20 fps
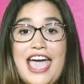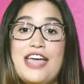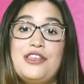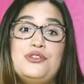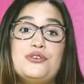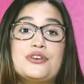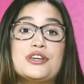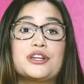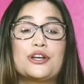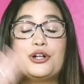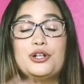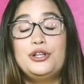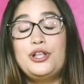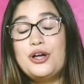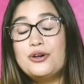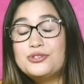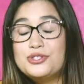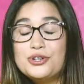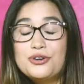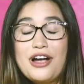And you can
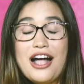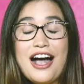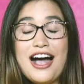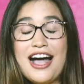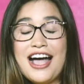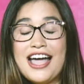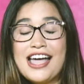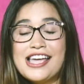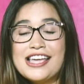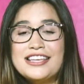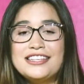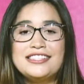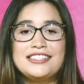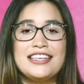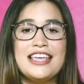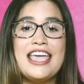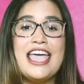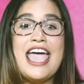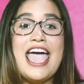close your eyes